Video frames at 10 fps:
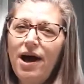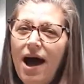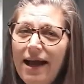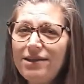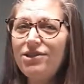
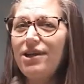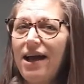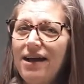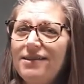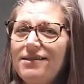ice
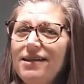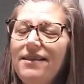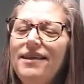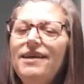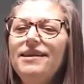chest
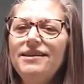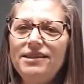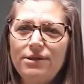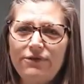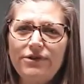and then
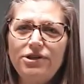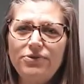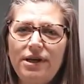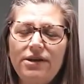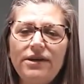into the
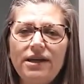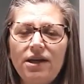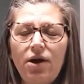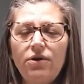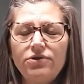refrigerator. It can
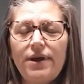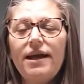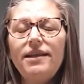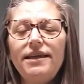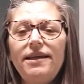go
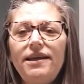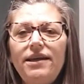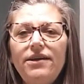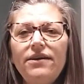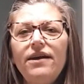directly in
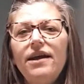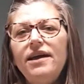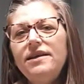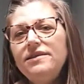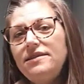here,
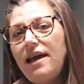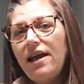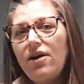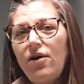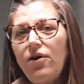stay
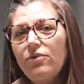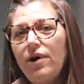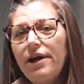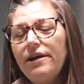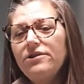cold
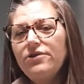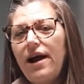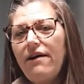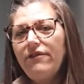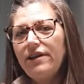while you're
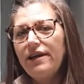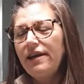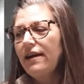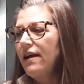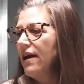
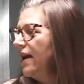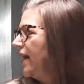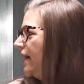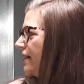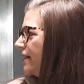traveling,
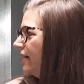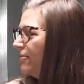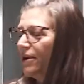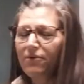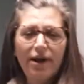and
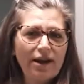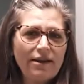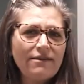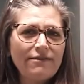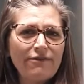be
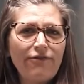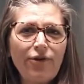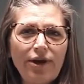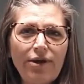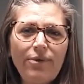ready
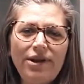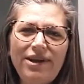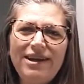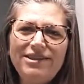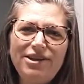for you when you
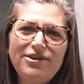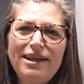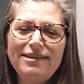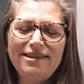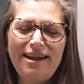get to your
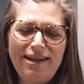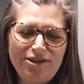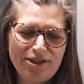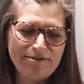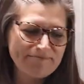
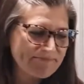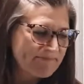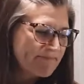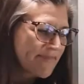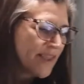destination.
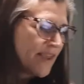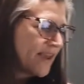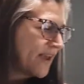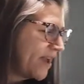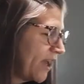
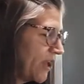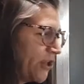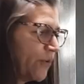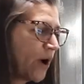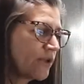
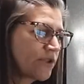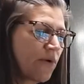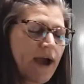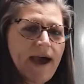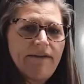You also
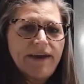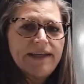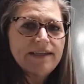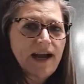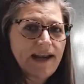have a
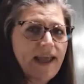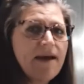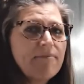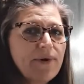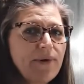
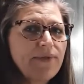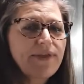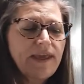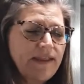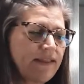dinette booth
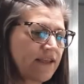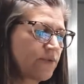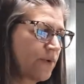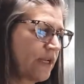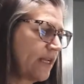in this
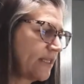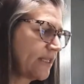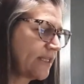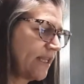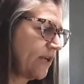one. It is a
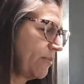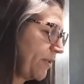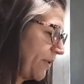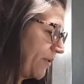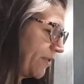single
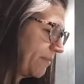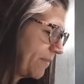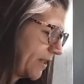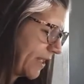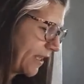booth,
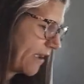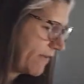but they have